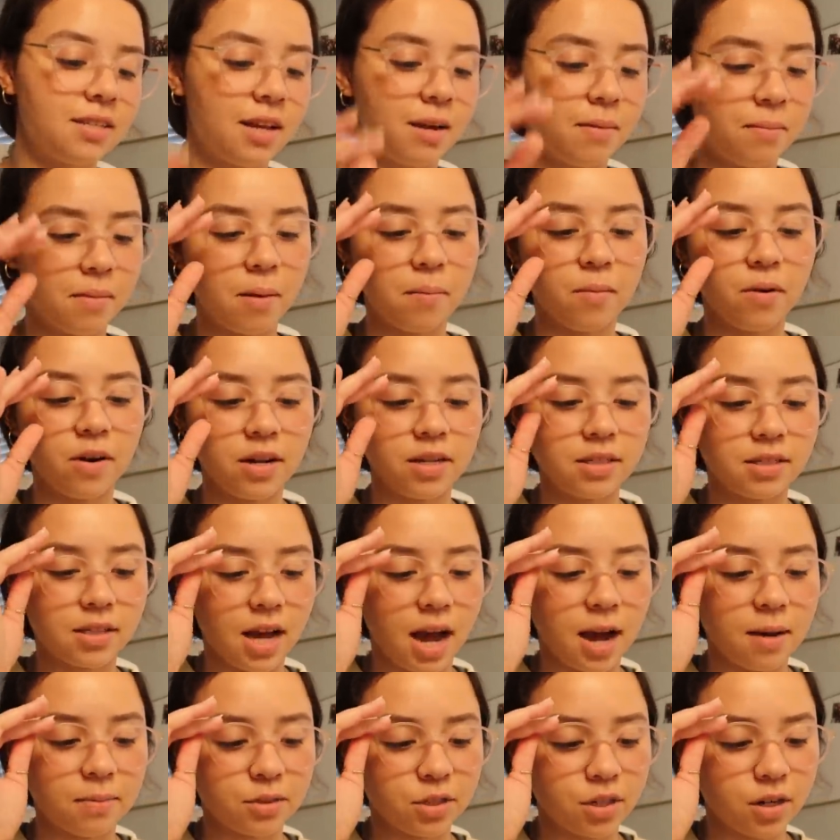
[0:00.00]
and memories
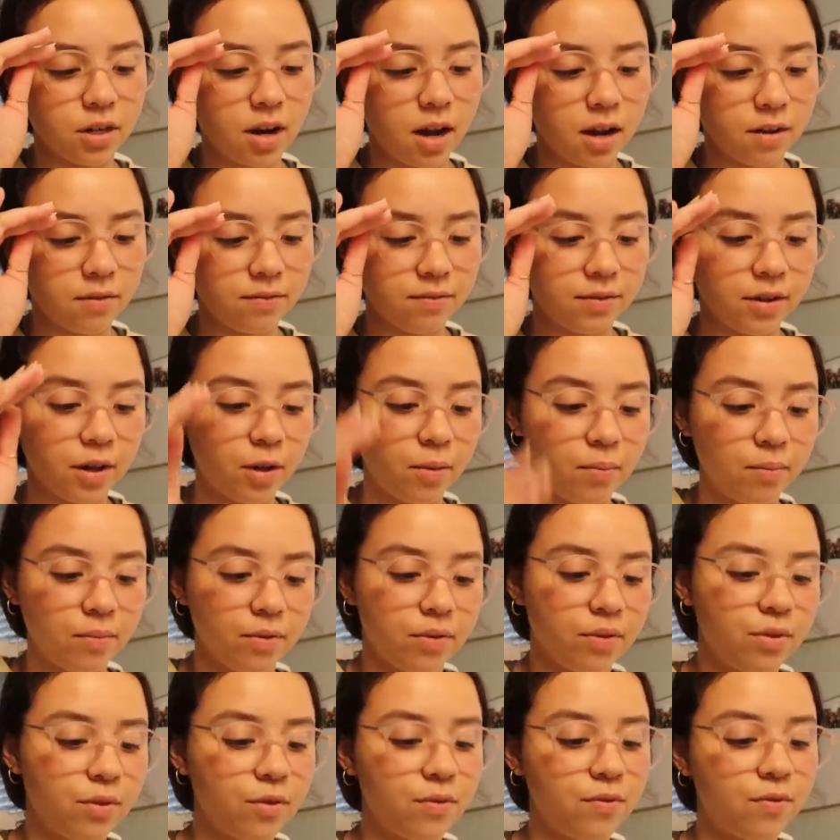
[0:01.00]
captured on
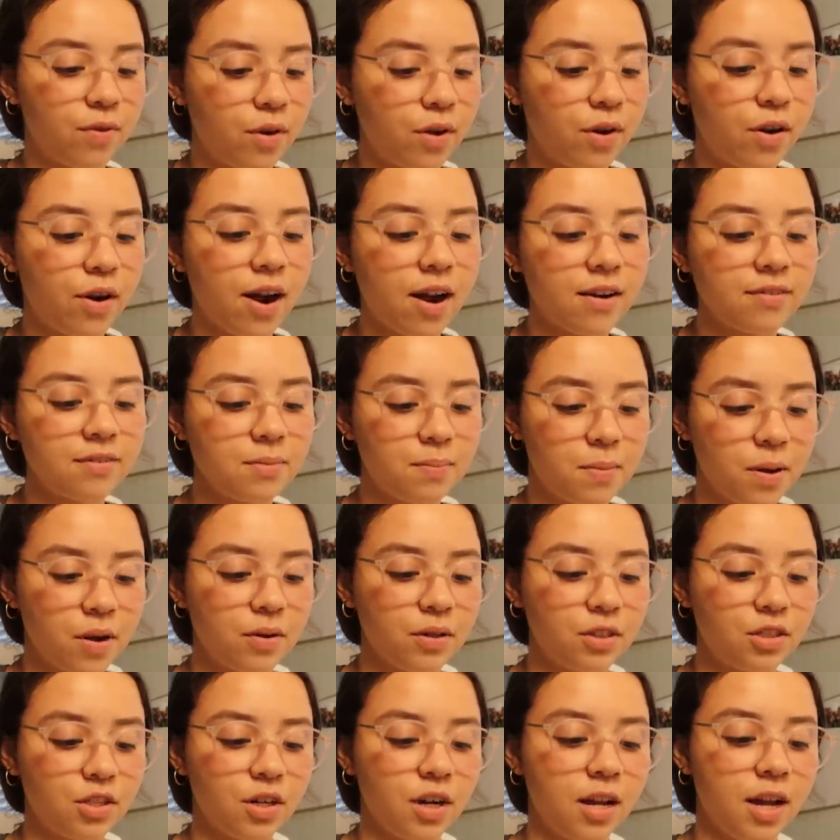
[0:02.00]
film through photographs,
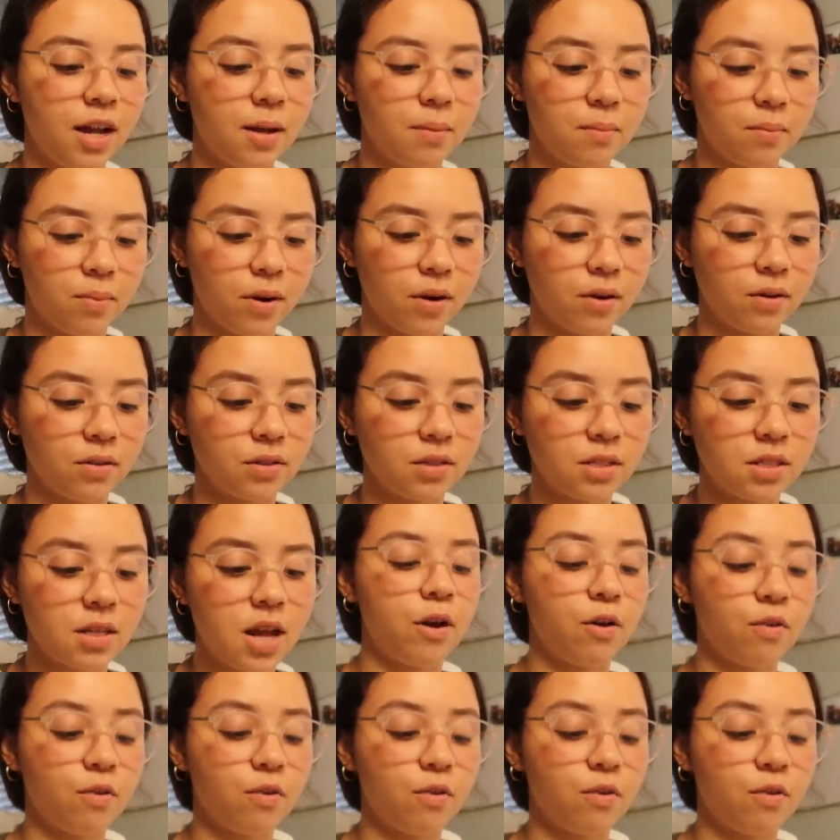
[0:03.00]
poetry, and prose.